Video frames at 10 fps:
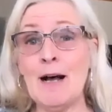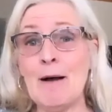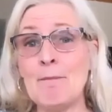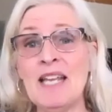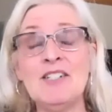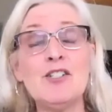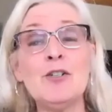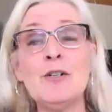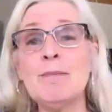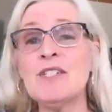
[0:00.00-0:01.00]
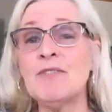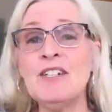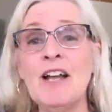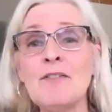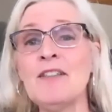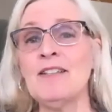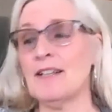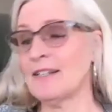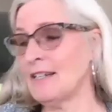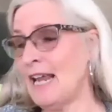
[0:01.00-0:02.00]
In terms of another thing
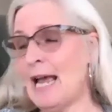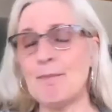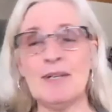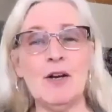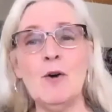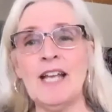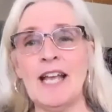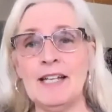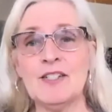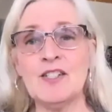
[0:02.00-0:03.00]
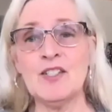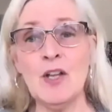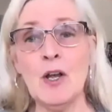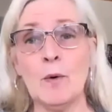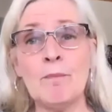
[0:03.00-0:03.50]
that can happen, okay, so